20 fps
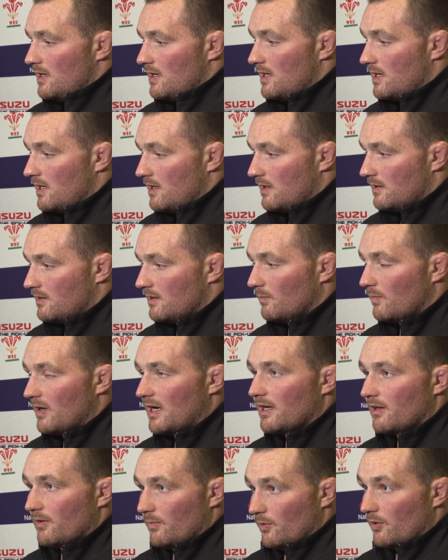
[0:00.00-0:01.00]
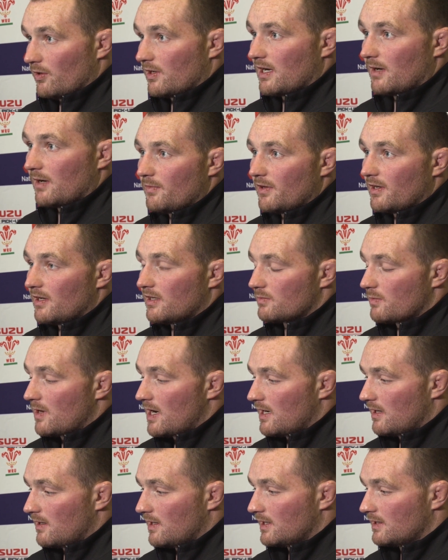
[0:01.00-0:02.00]
done well at the World there as
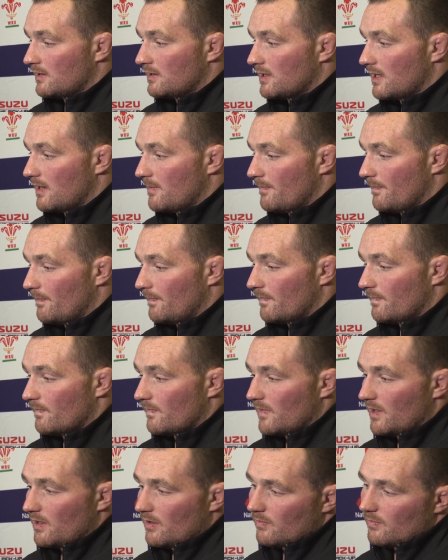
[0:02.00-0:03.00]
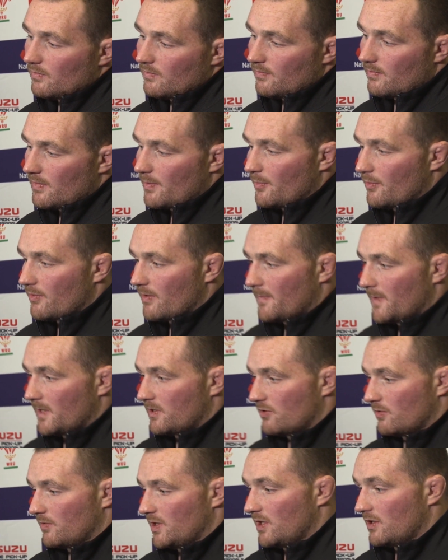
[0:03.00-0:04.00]
well, and you know, when we were up there
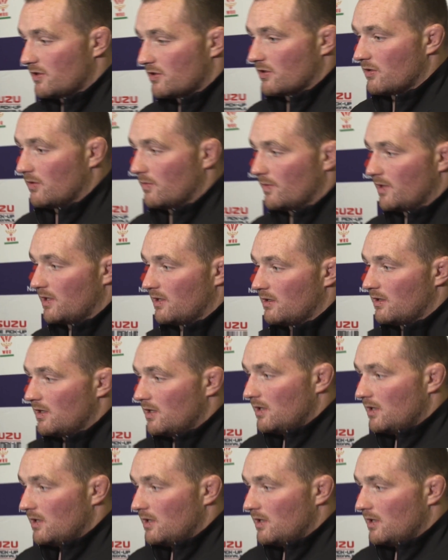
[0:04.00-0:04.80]
2 years ago, we